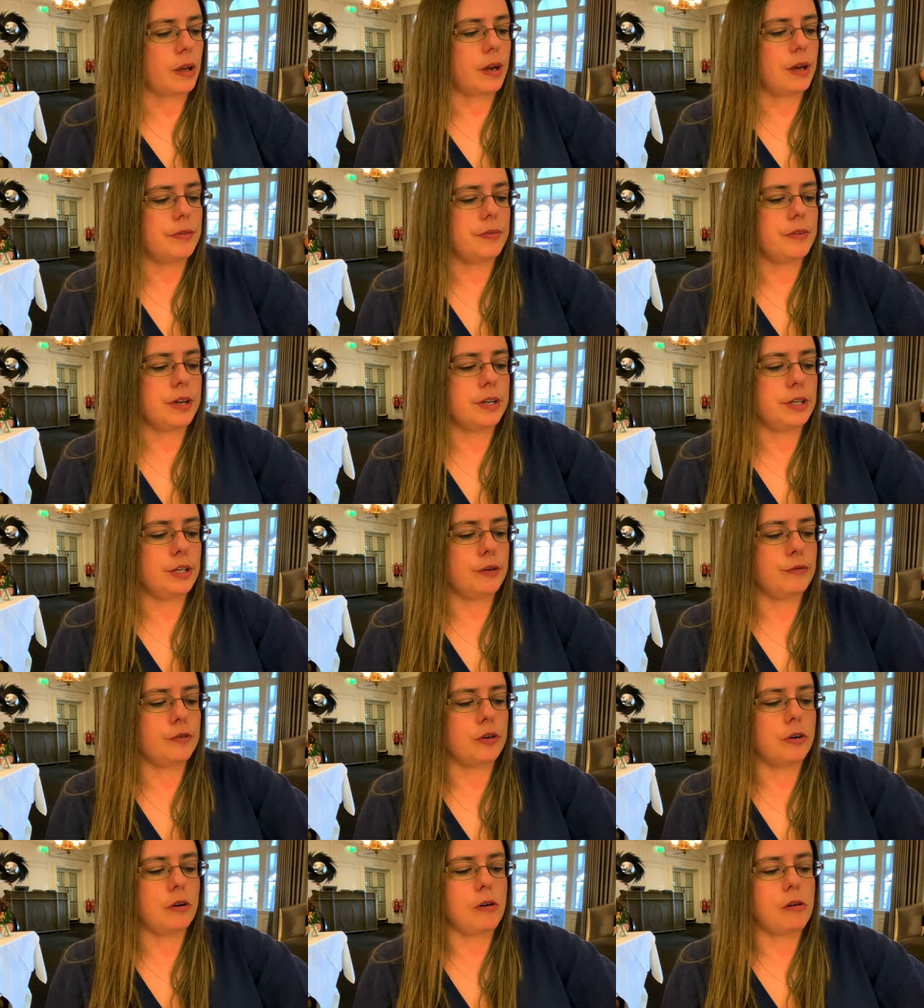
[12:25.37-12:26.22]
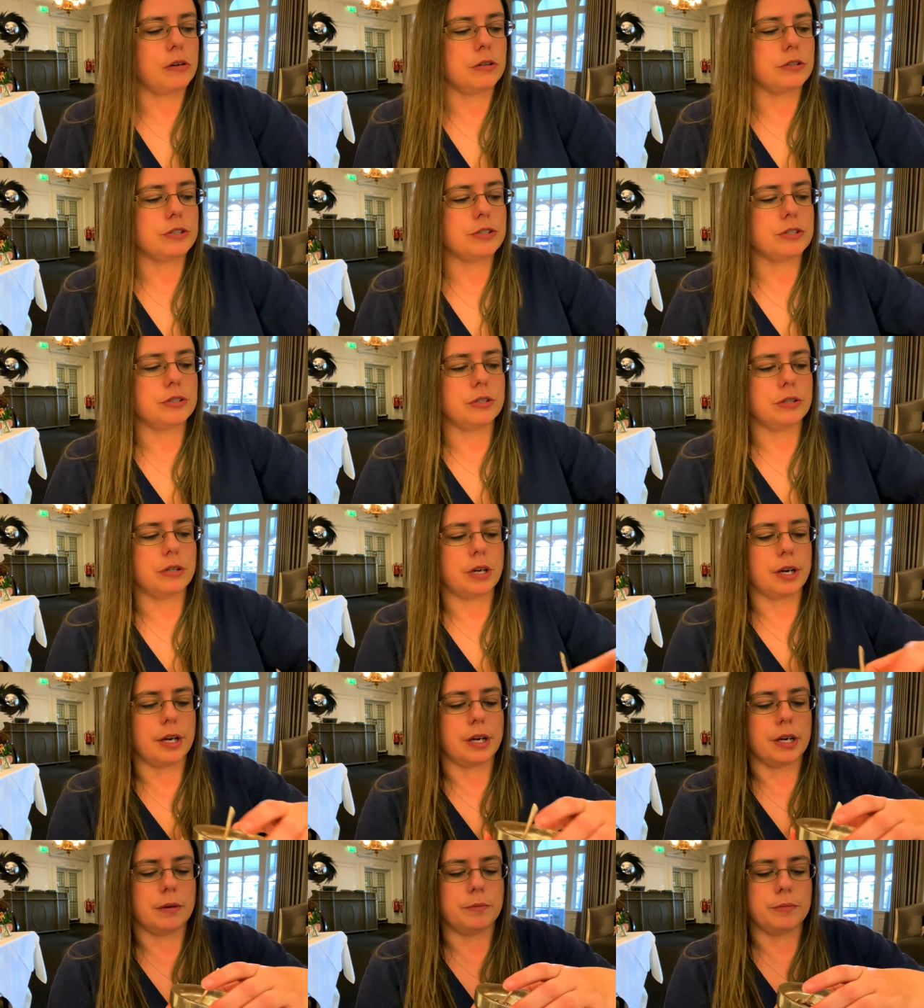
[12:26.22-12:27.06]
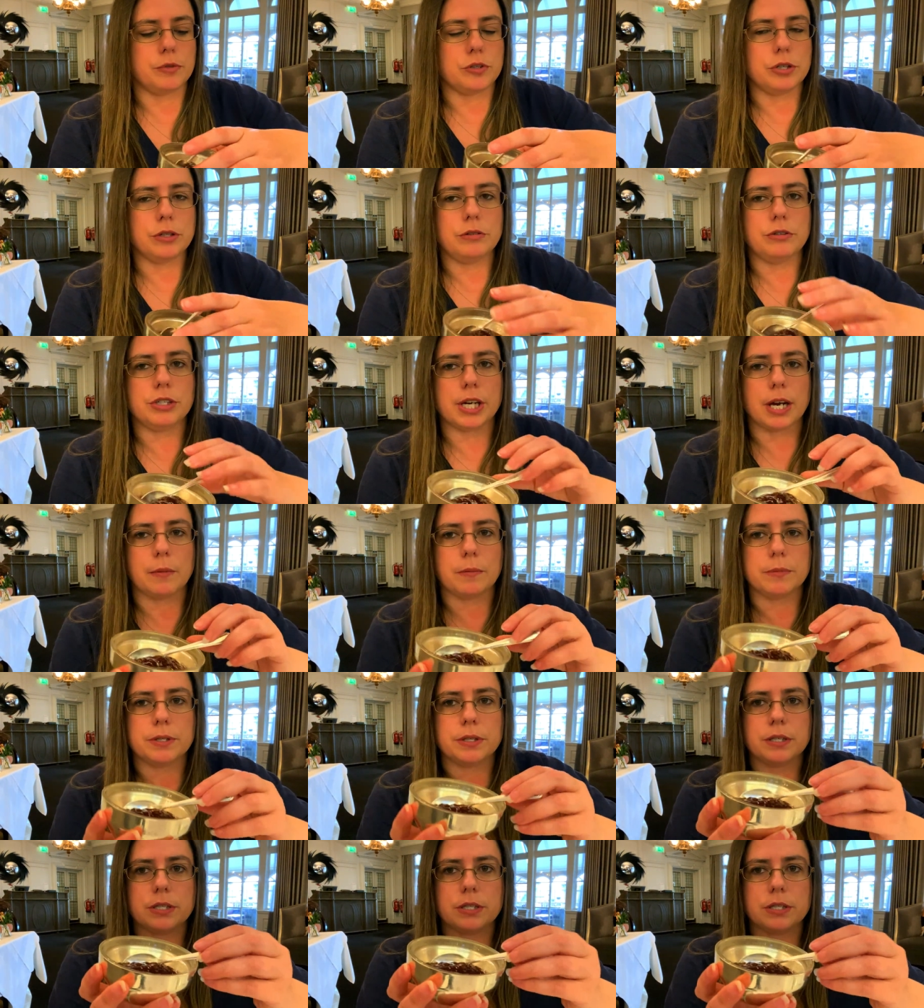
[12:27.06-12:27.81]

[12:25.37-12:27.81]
and then you've got um, two jams.